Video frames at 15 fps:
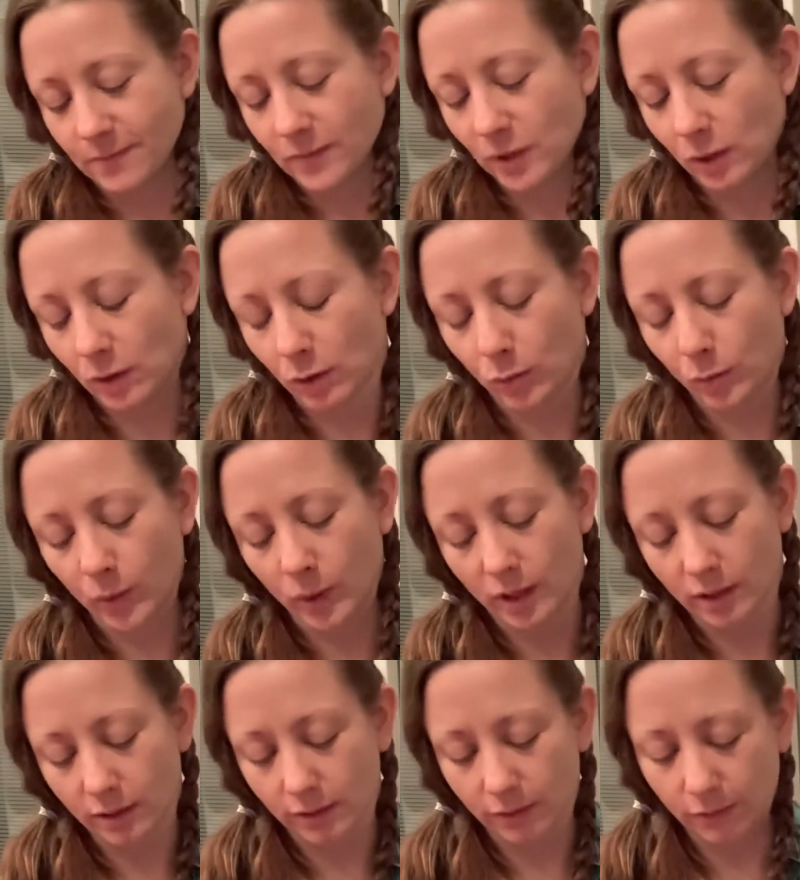so your braid
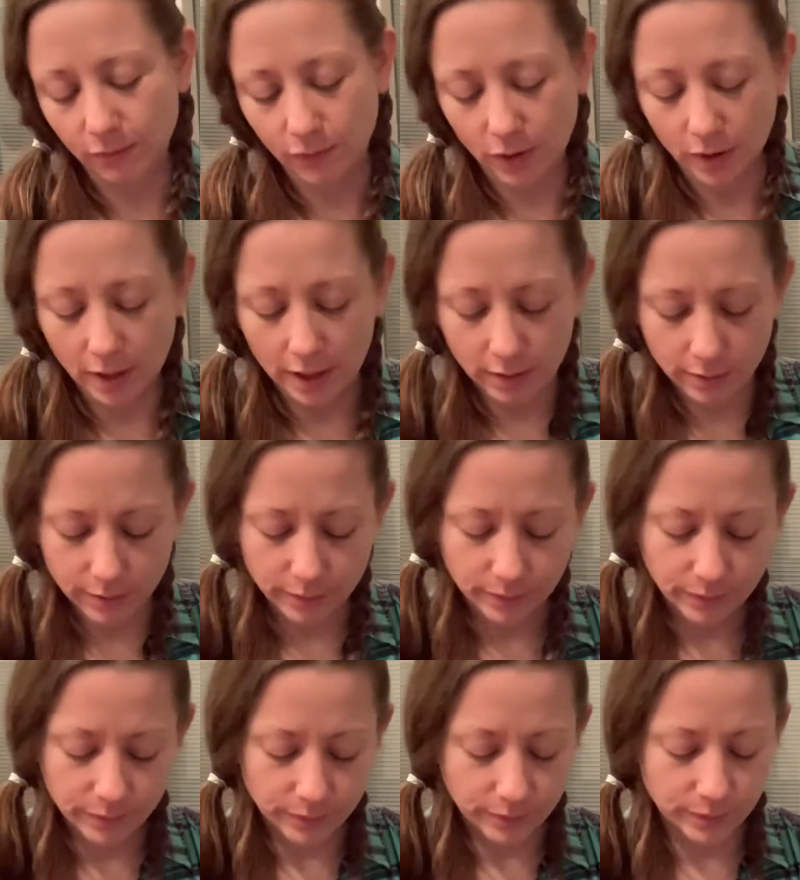doesn't fall out,
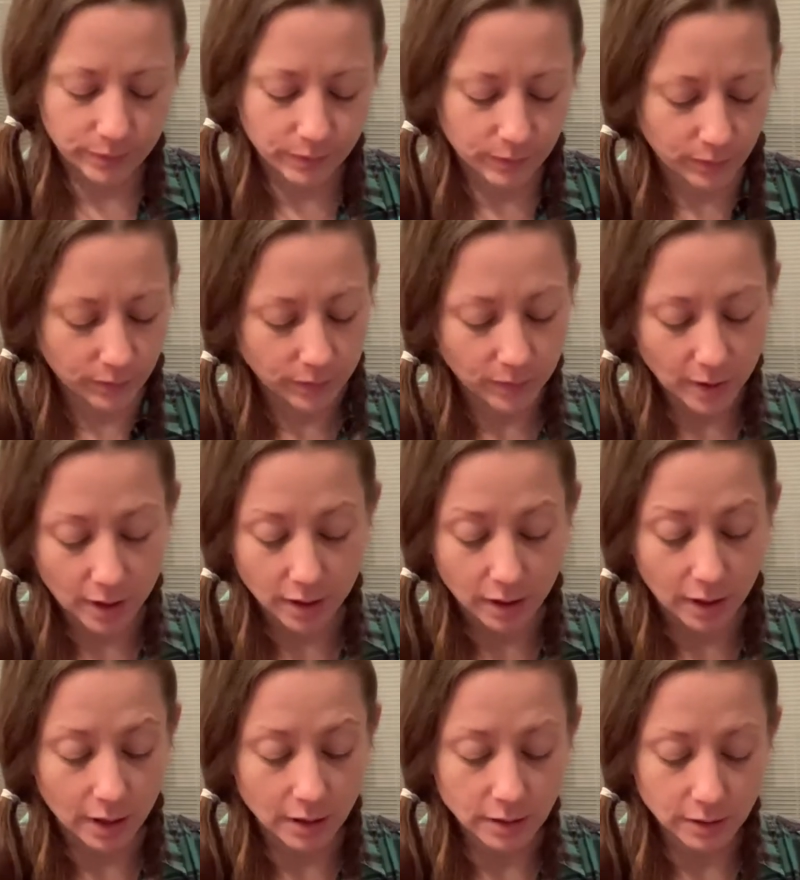
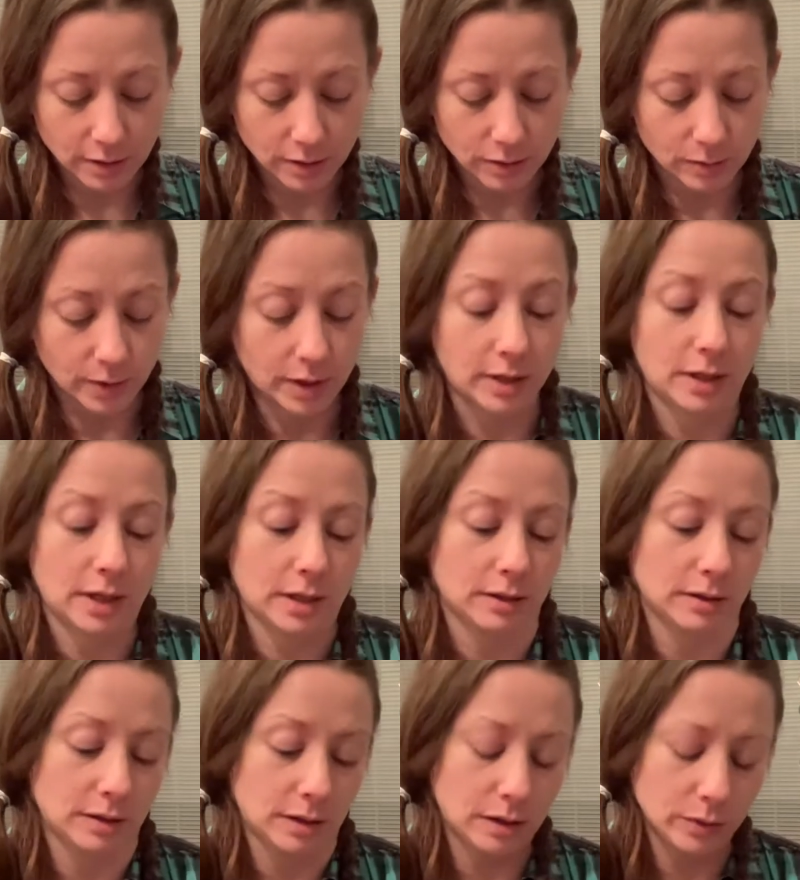unless you want a nice
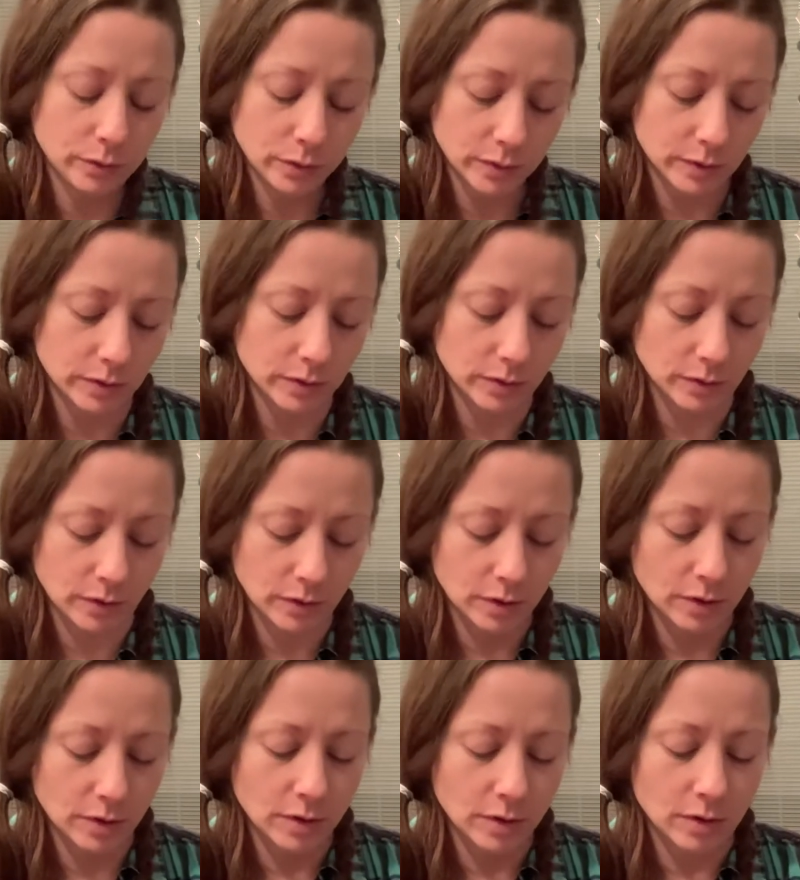loose
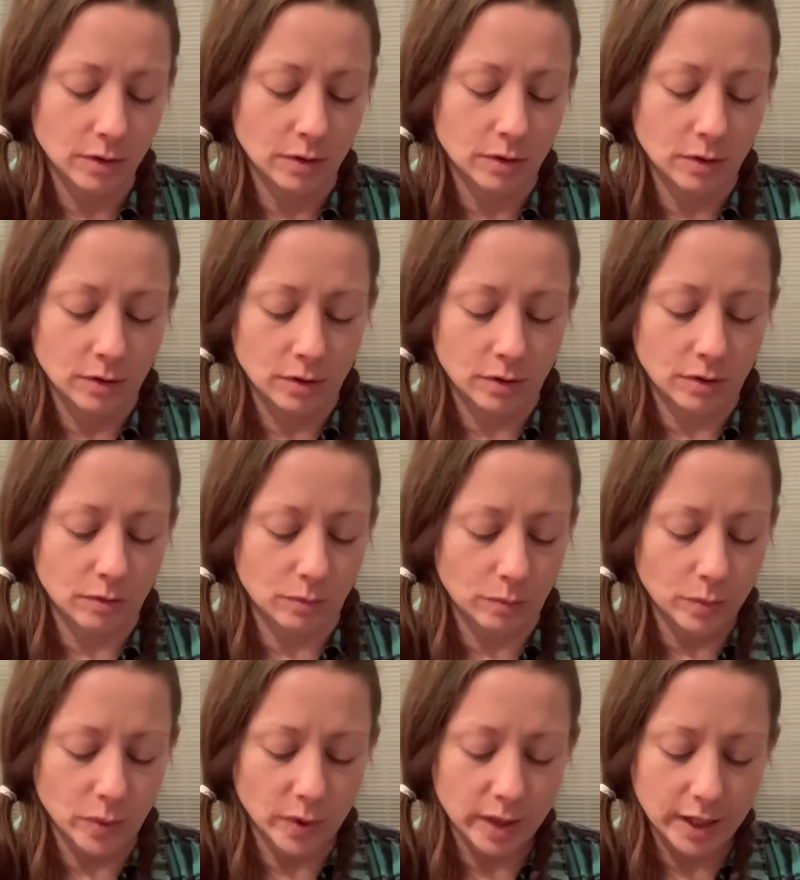
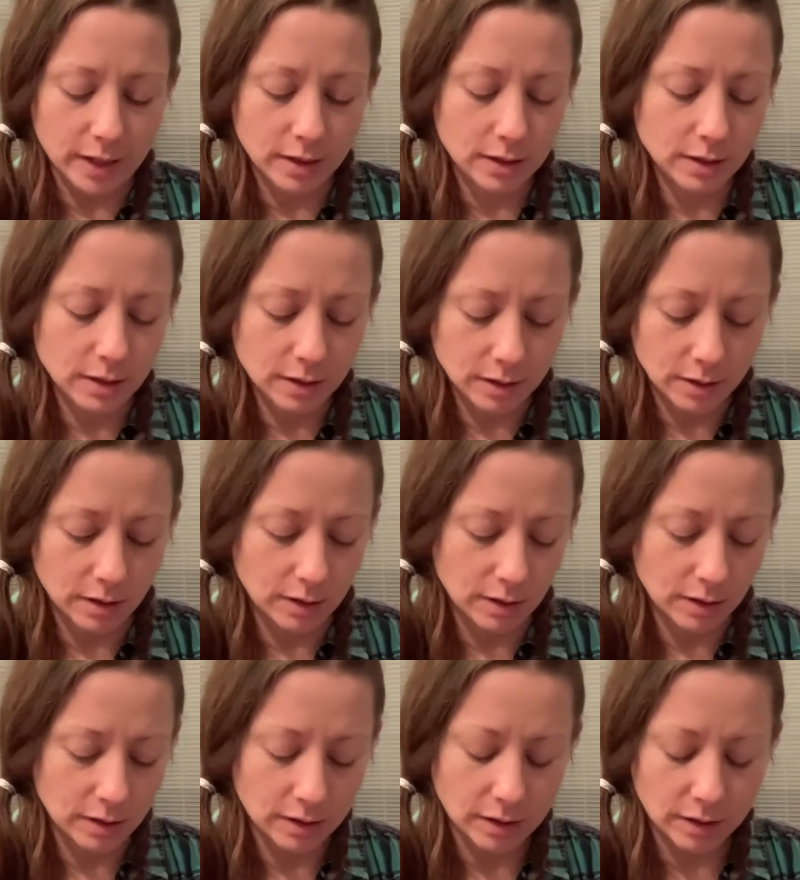braid,
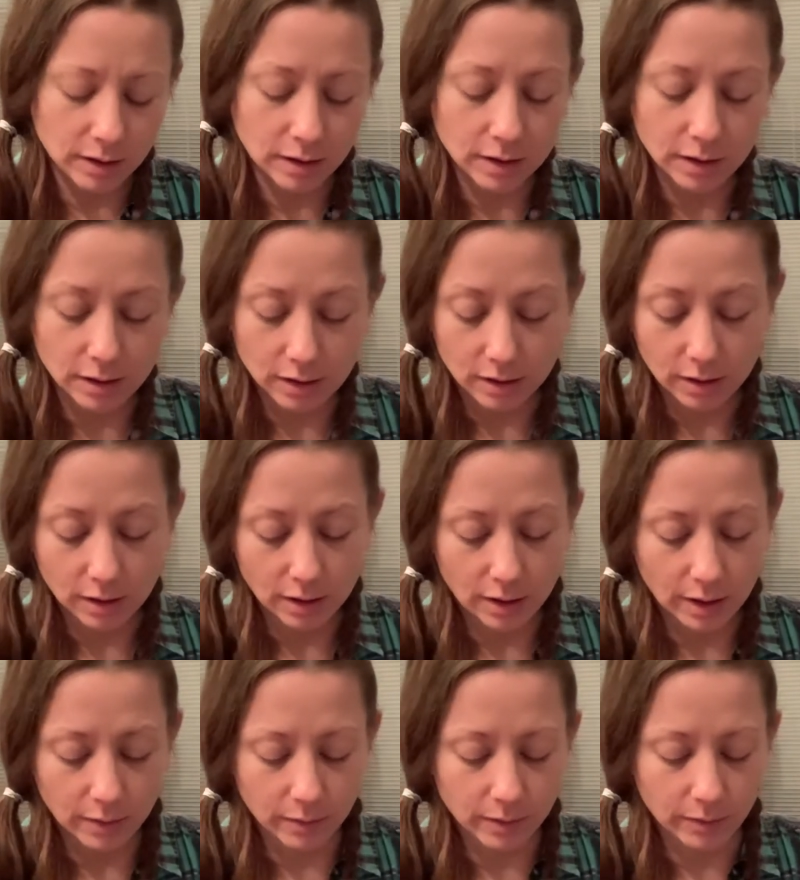and then I
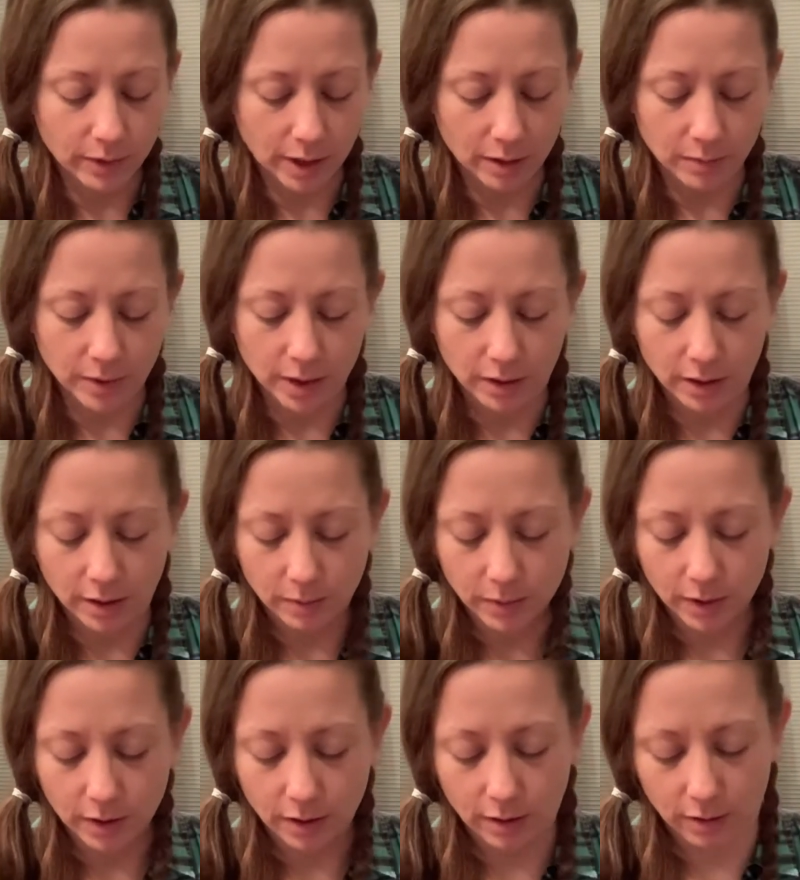would recommend
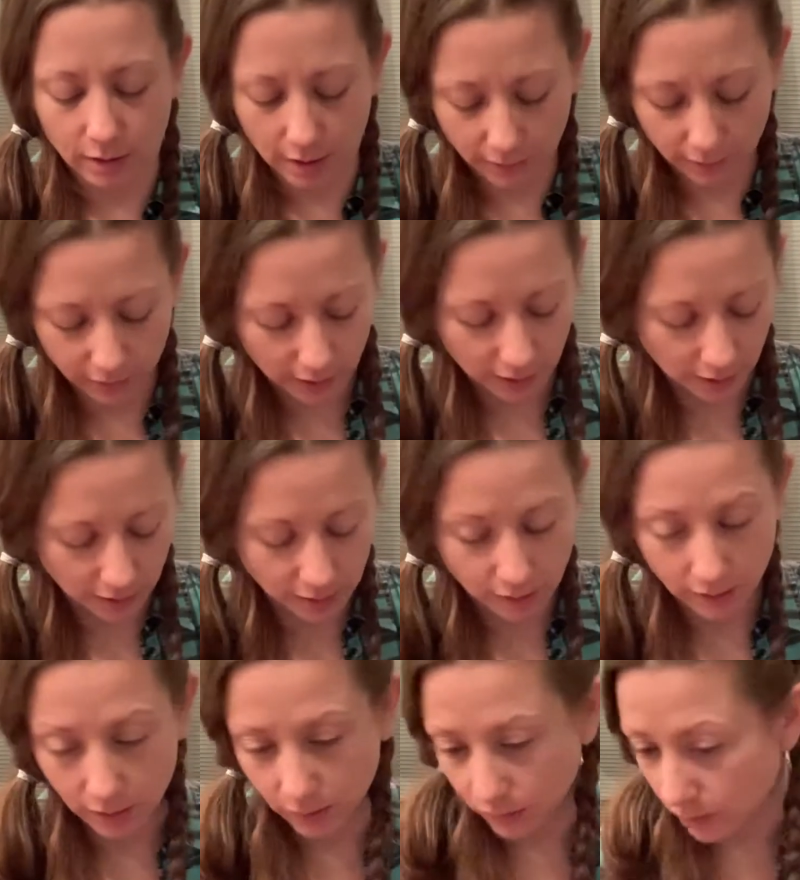keeping everything nice and
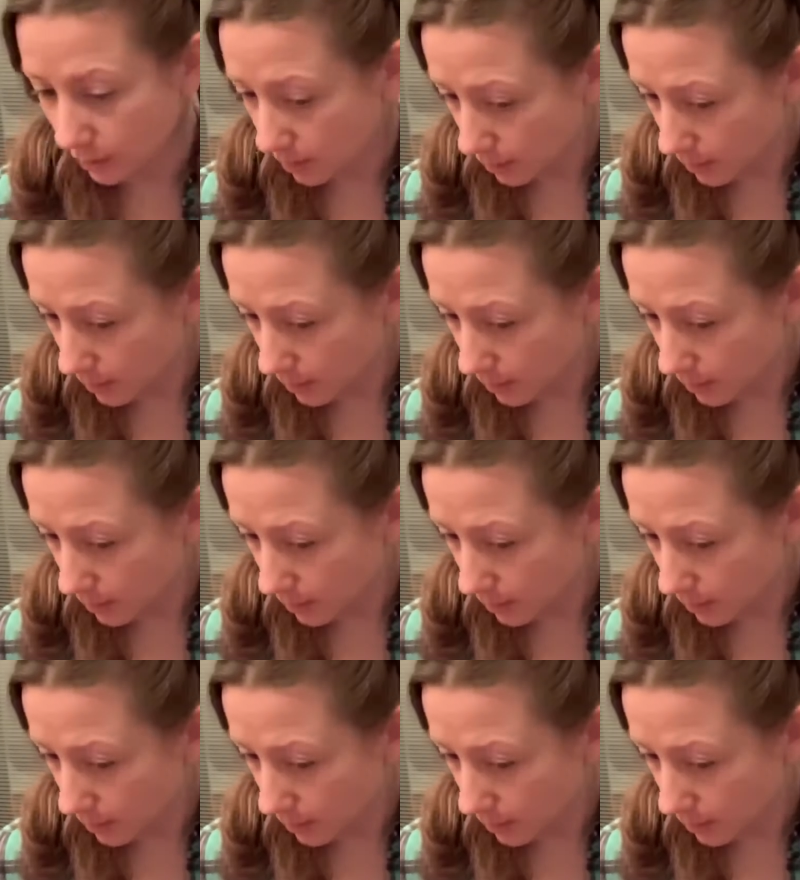loose.